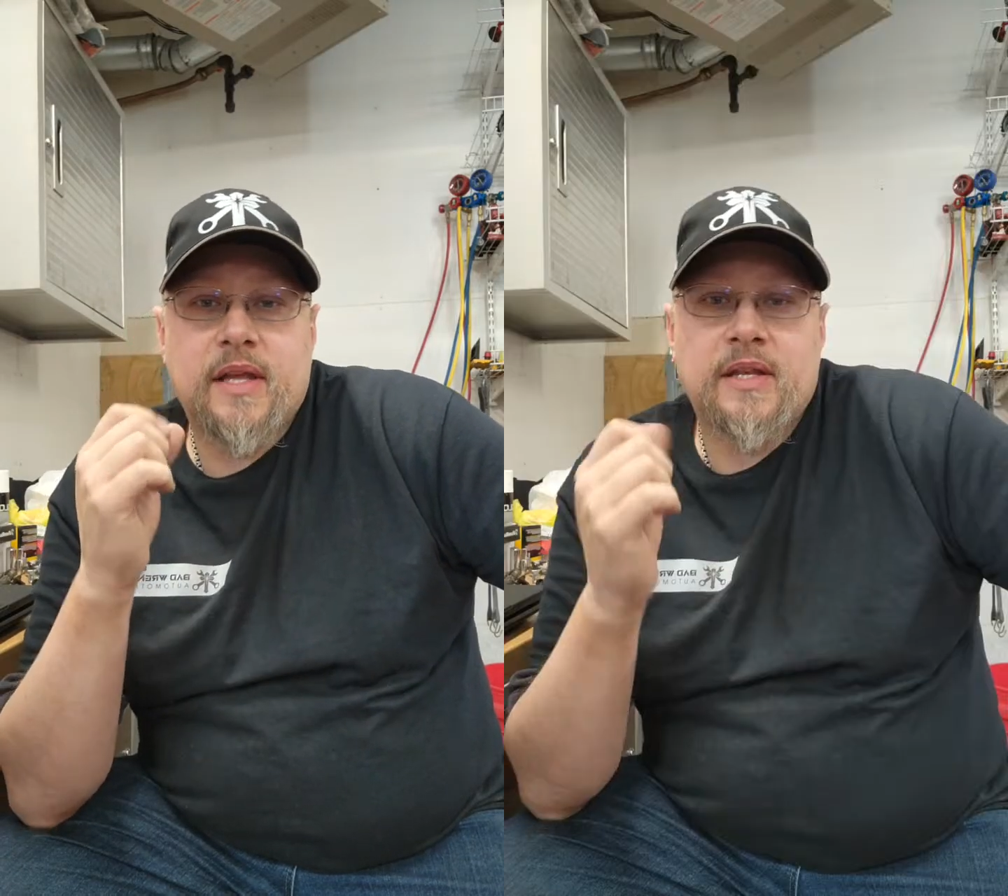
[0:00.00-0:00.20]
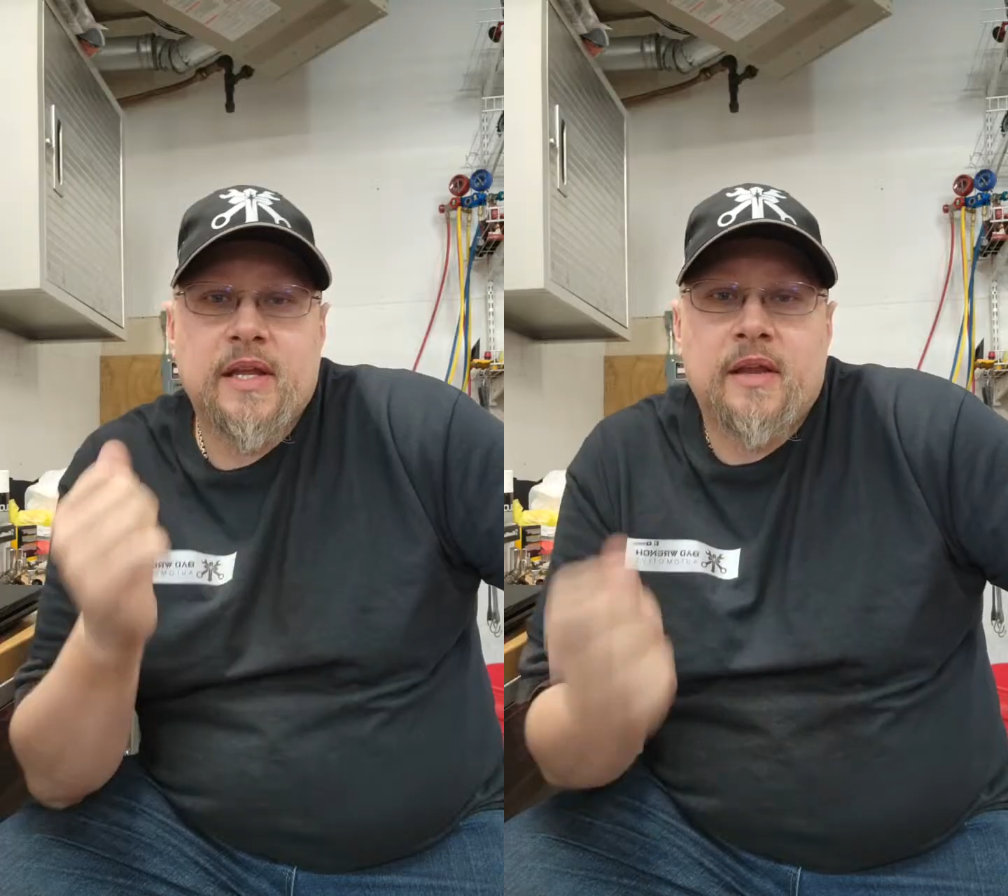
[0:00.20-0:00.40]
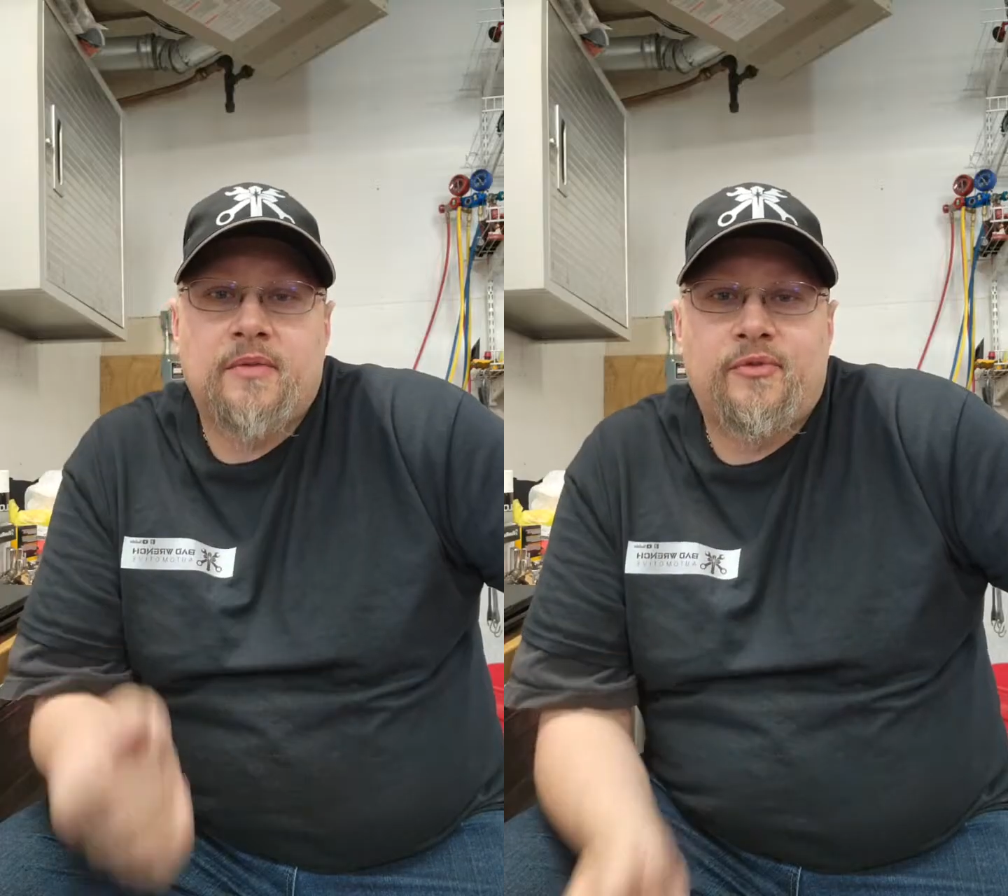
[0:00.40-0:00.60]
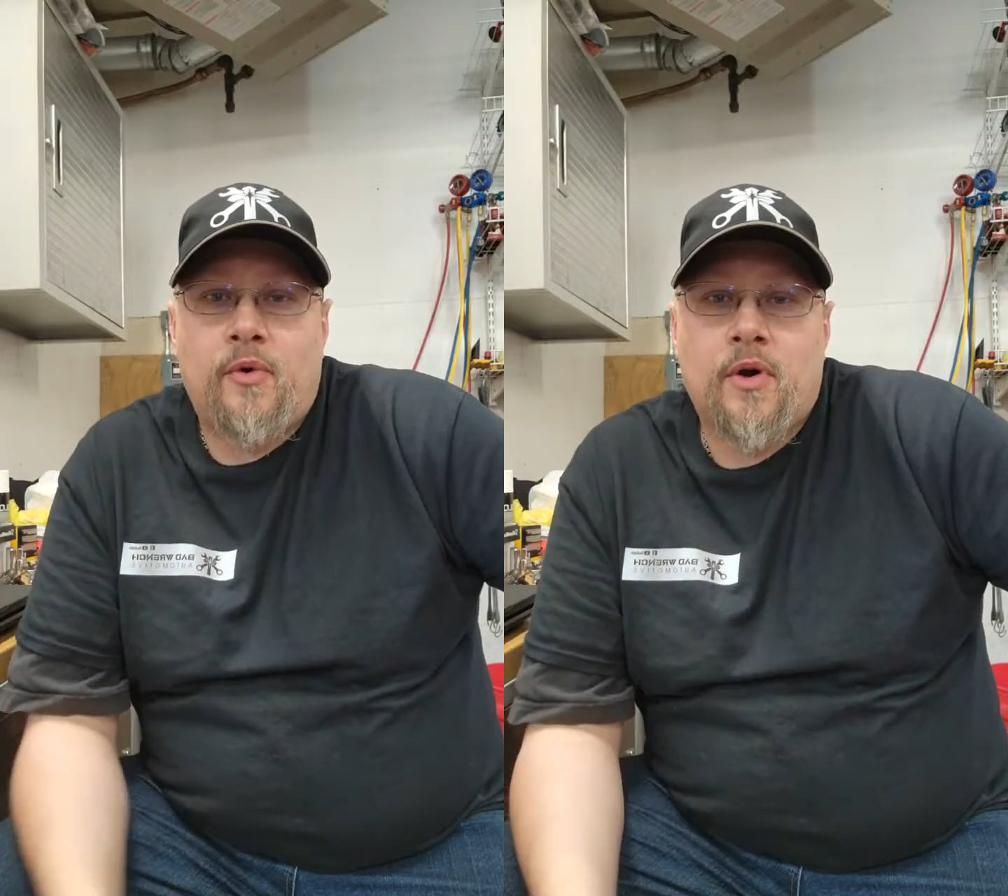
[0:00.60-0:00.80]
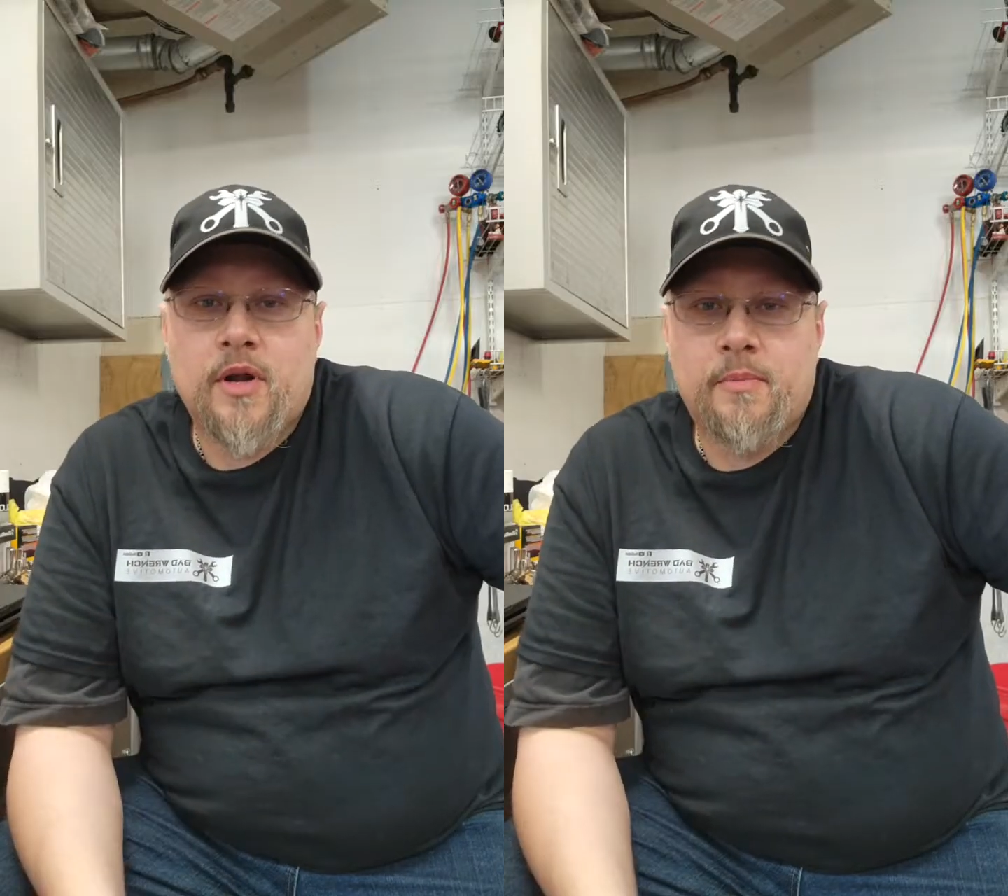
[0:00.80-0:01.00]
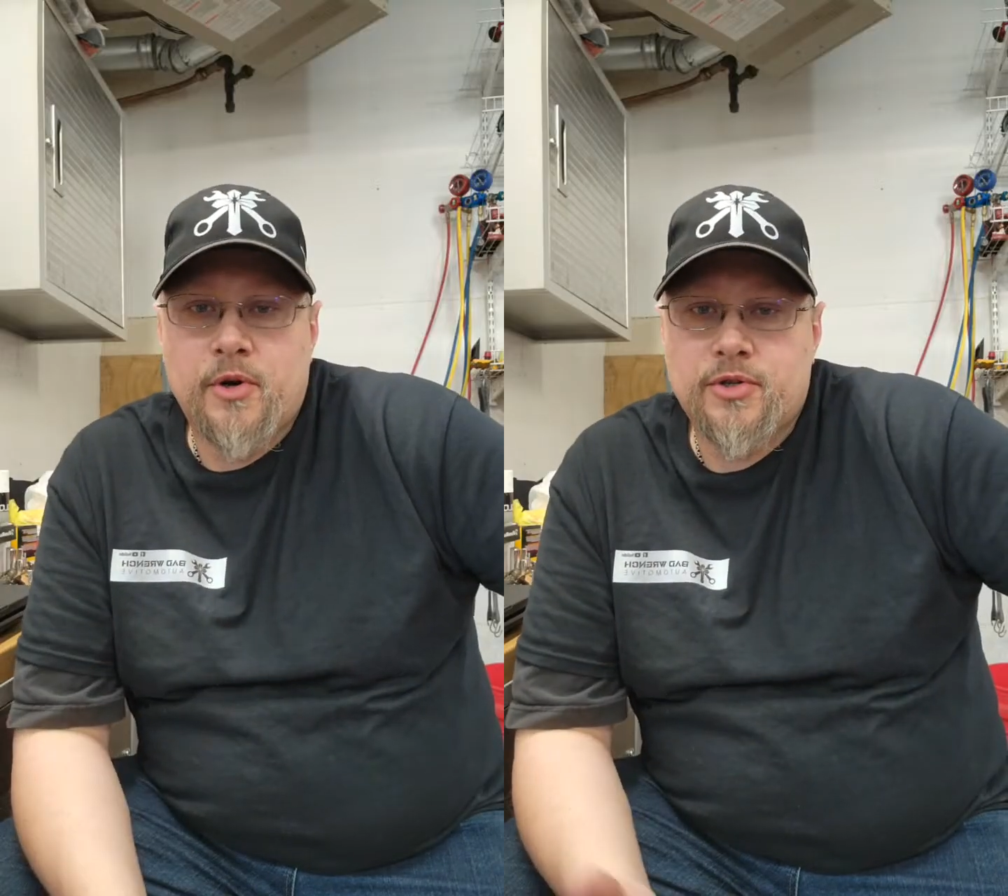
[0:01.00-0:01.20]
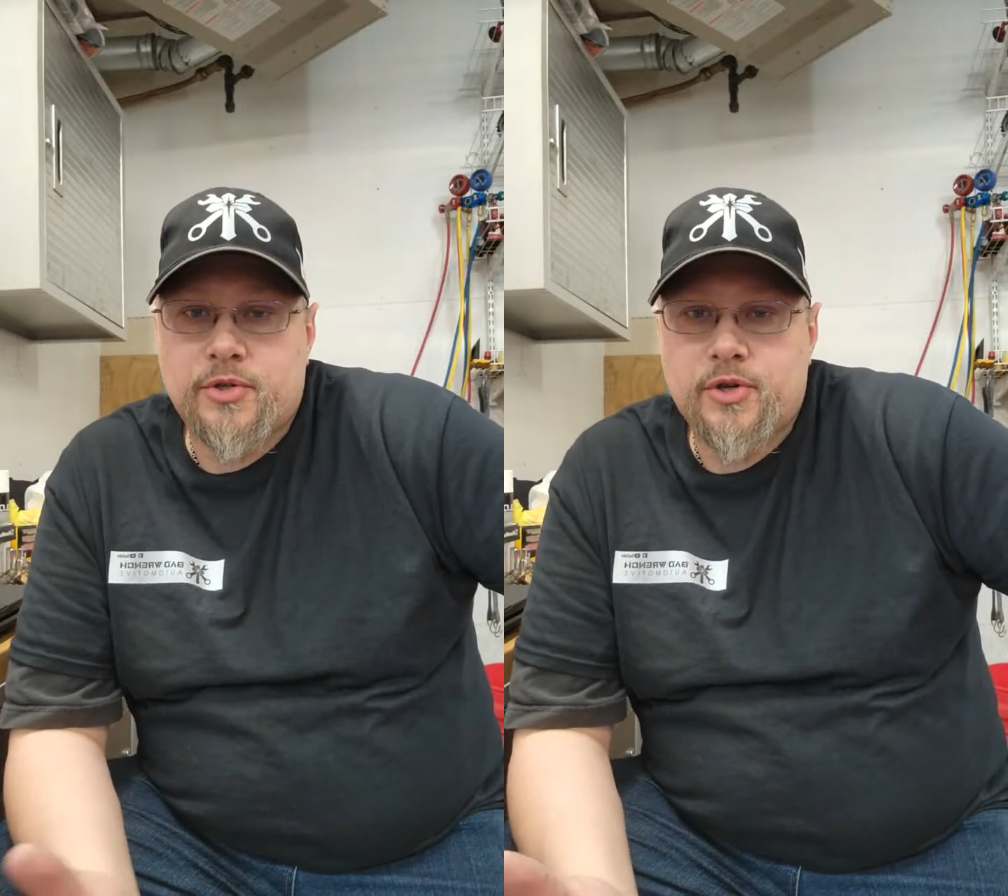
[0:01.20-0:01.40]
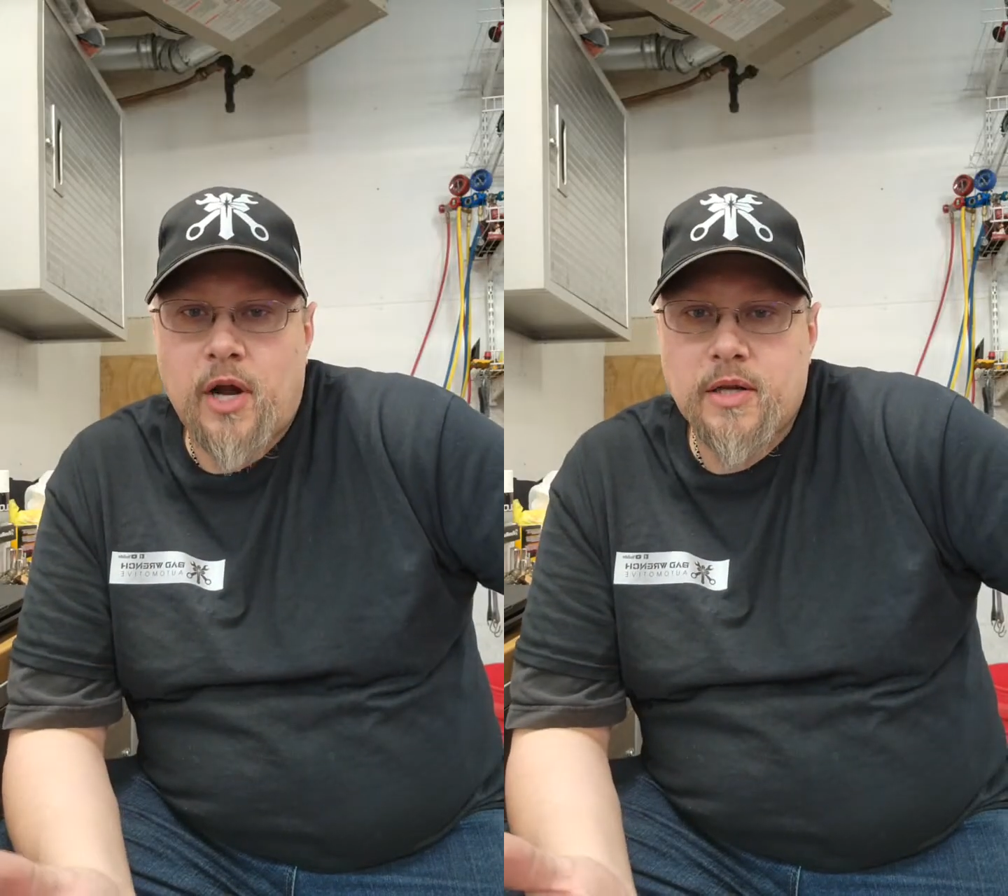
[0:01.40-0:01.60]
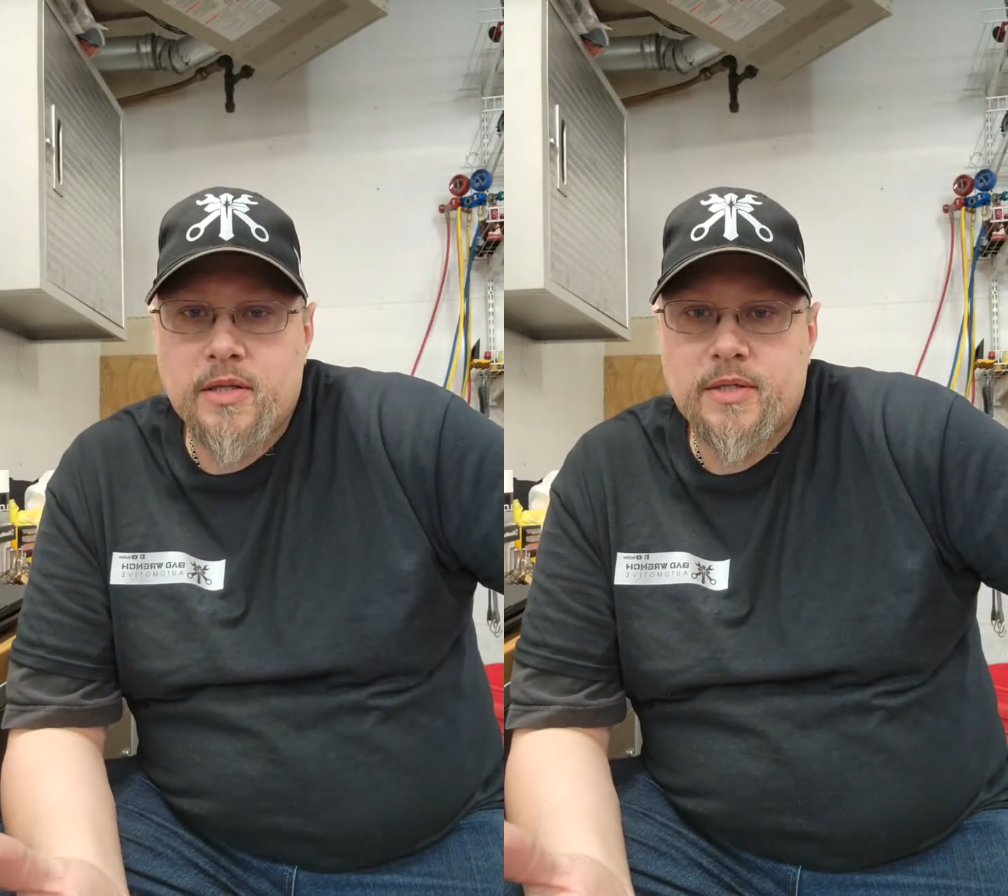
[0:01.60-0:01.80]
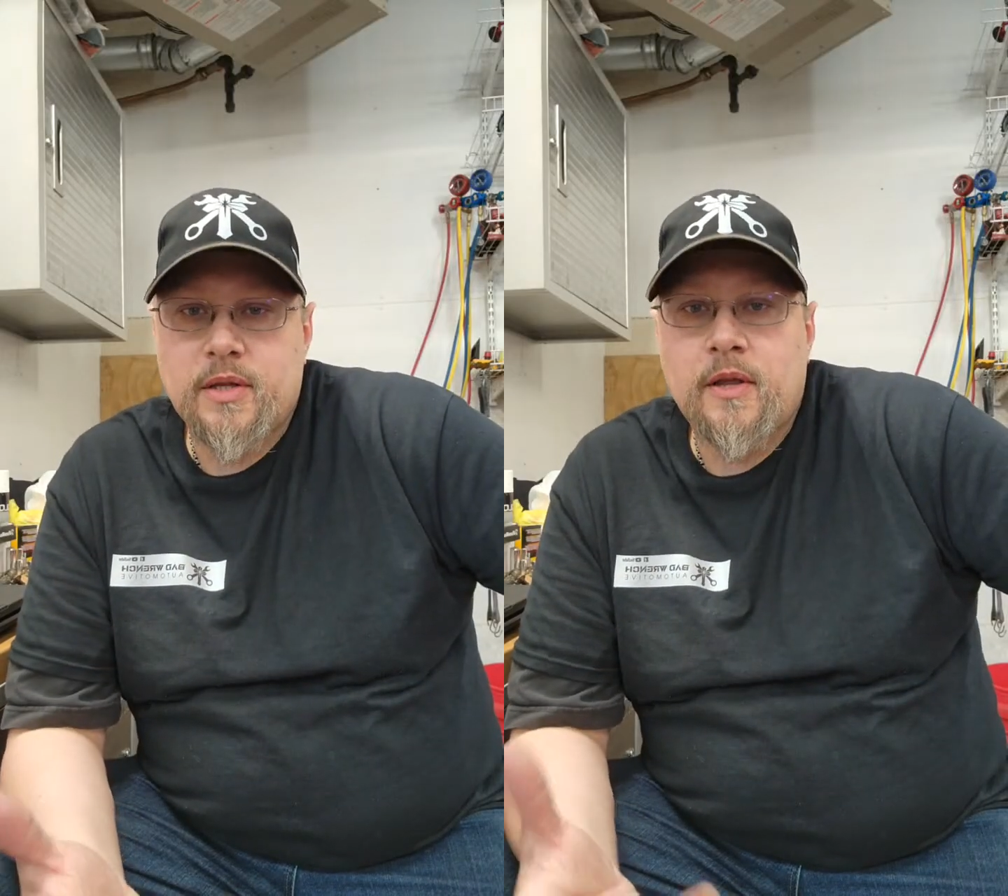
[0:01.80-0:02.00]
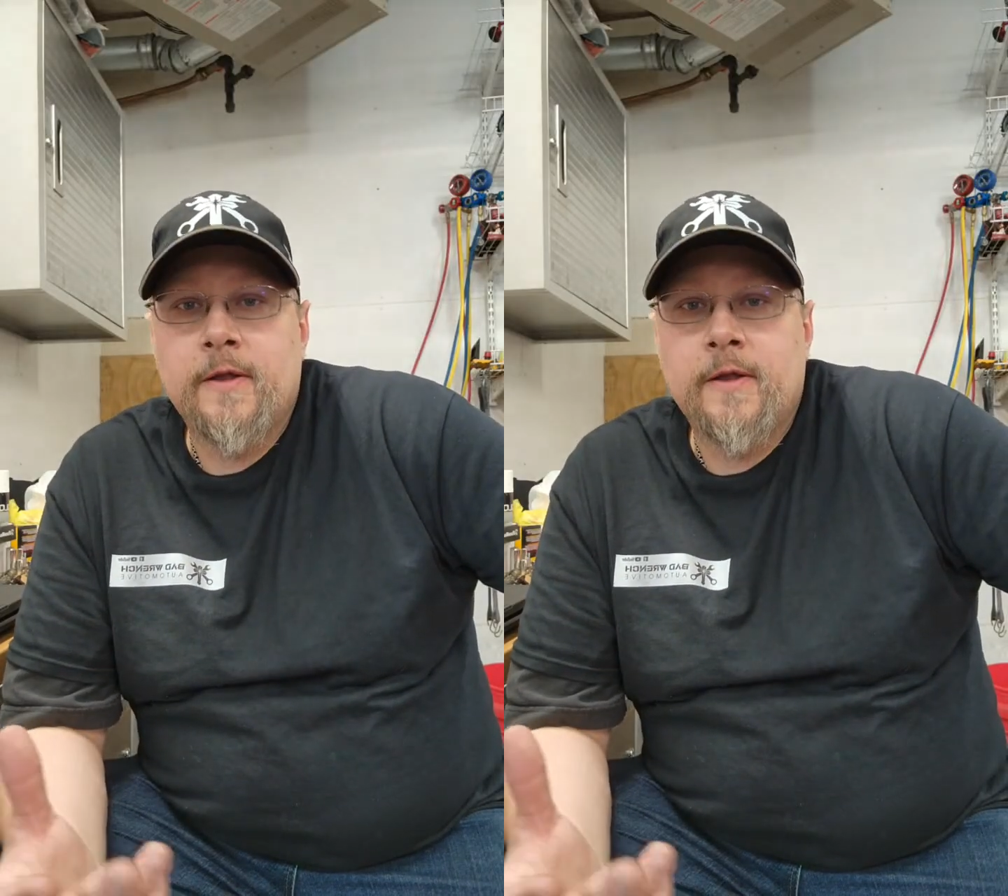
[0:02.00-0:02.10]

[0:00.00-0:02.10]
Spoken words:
they did for commercial trucks.